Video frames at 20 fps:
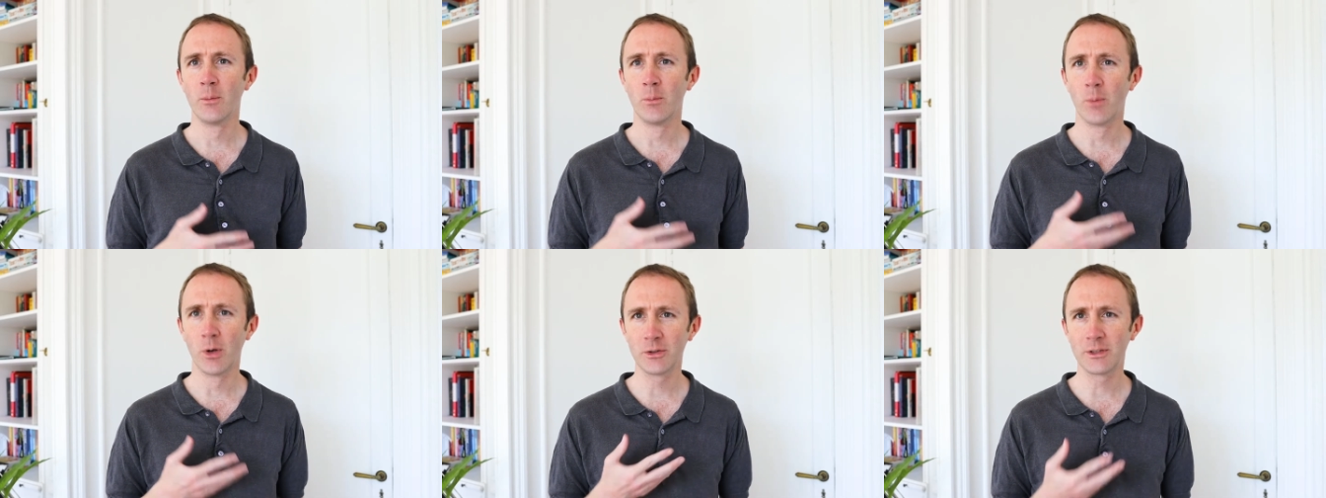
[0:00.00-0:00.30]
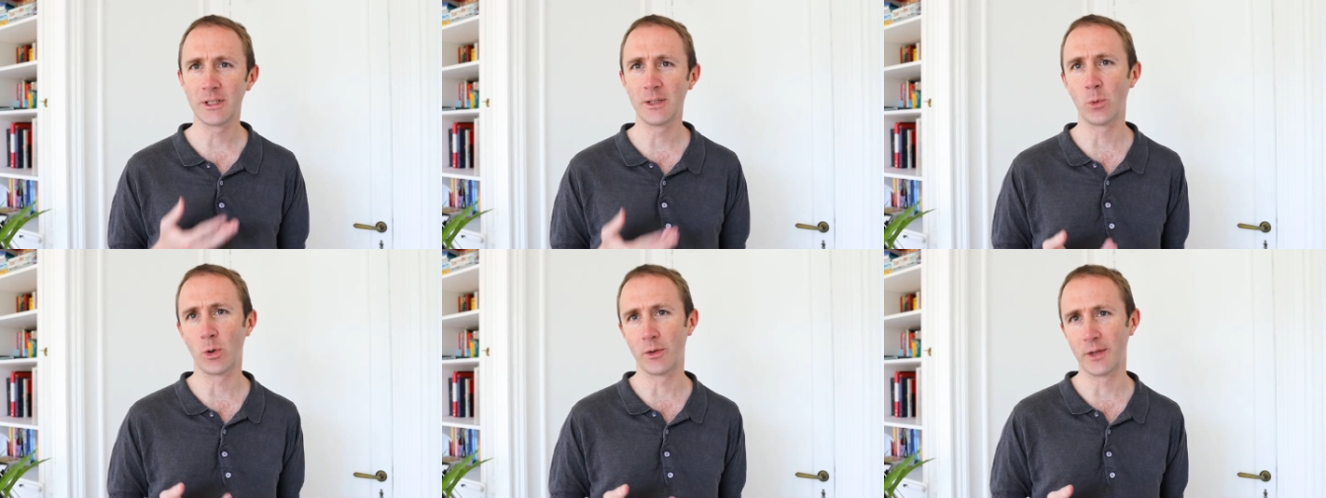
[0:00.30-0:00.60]

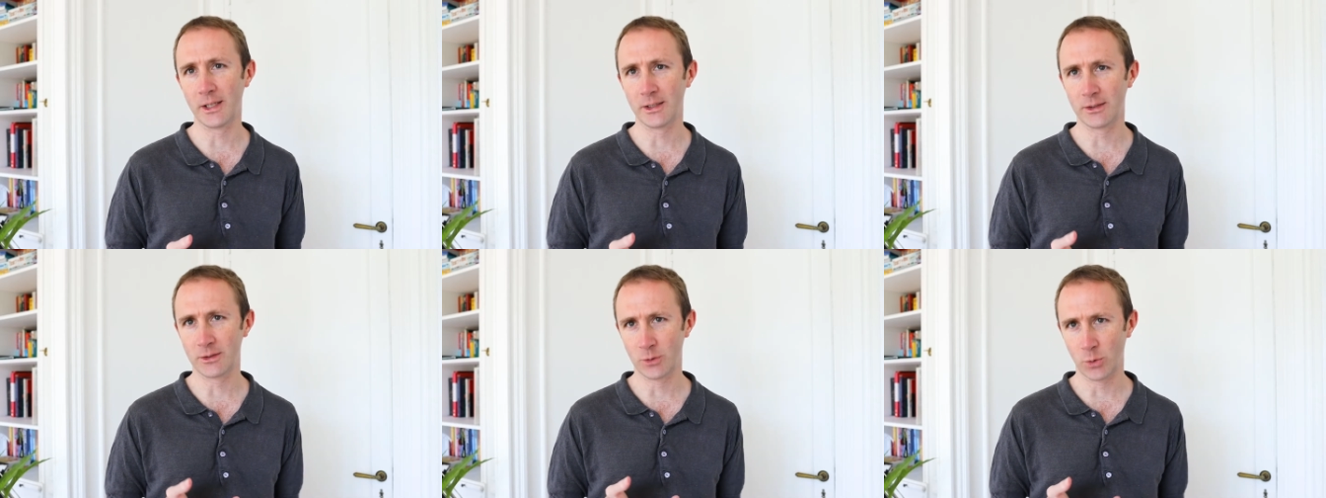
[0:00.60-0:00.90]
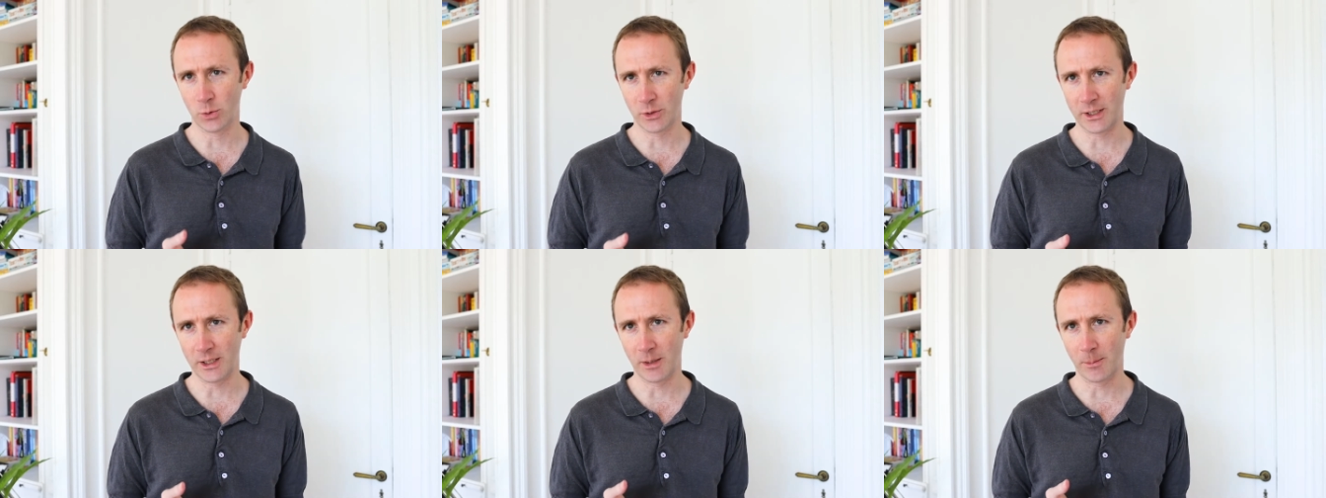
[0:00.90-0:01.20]
mostly what they're
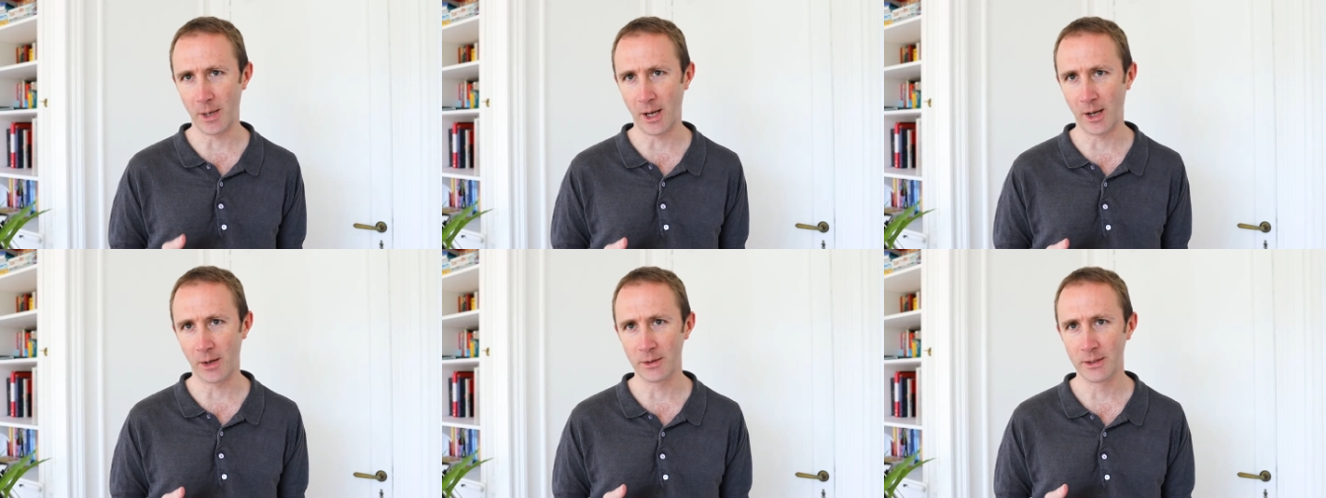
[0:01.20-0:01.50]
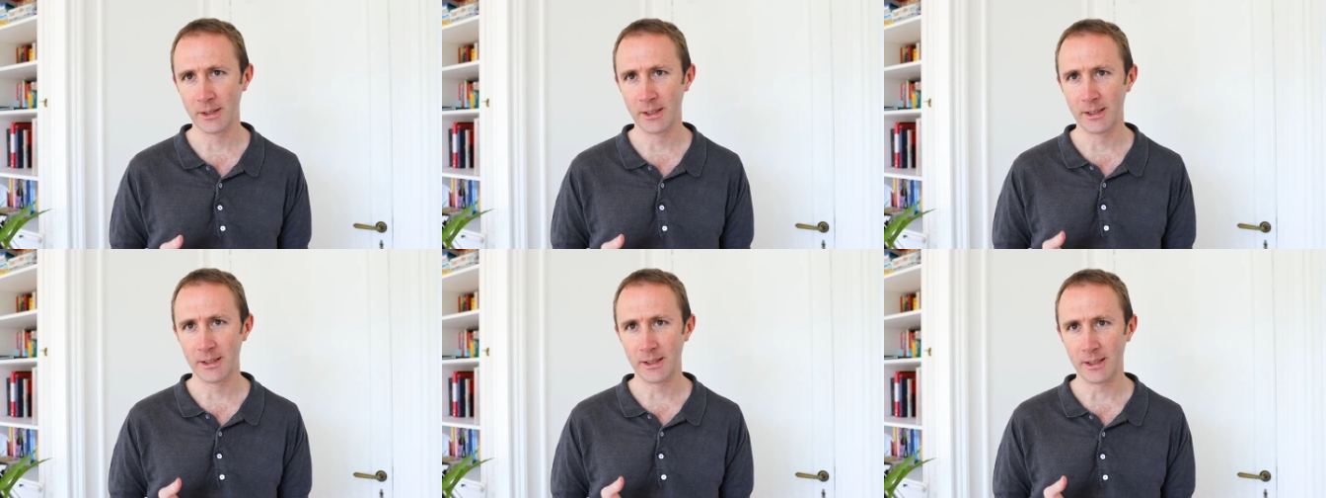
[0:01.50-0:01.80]
talking
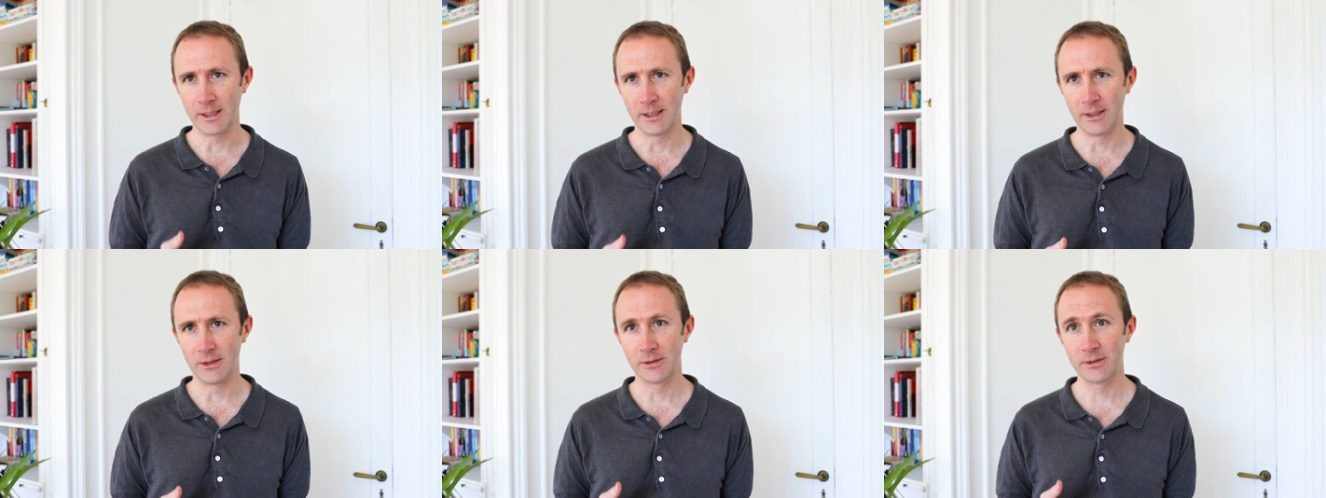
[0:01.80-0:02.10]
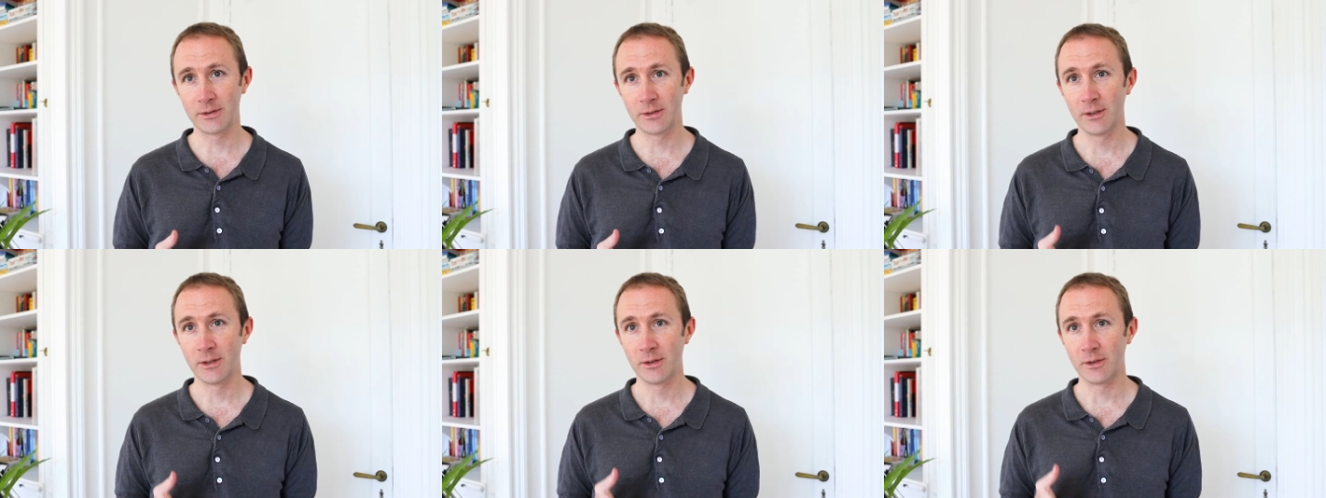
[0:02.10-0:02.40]
about
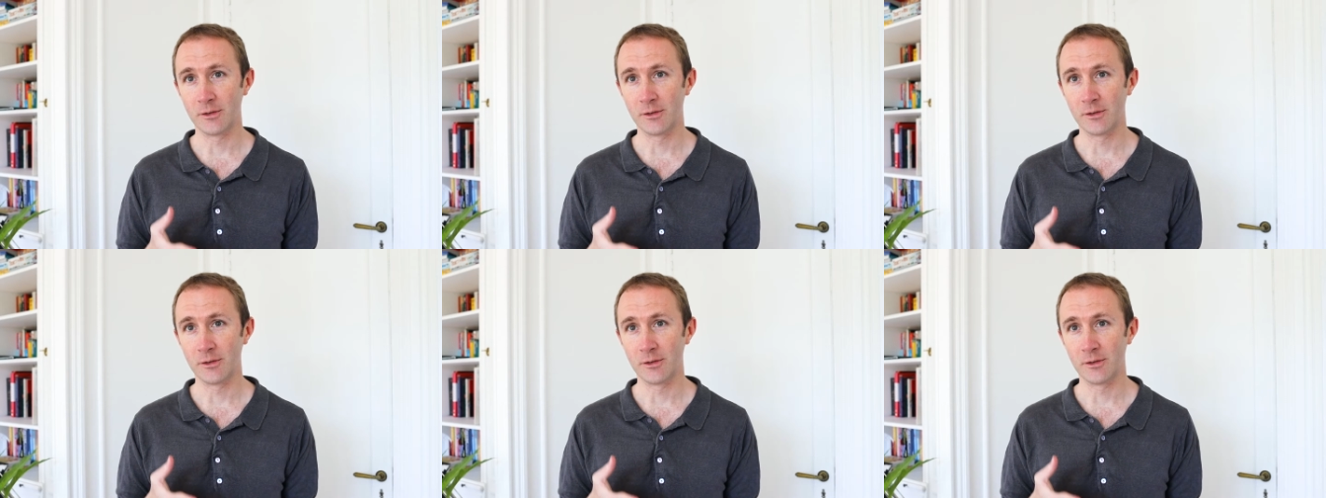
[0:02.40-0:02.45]
is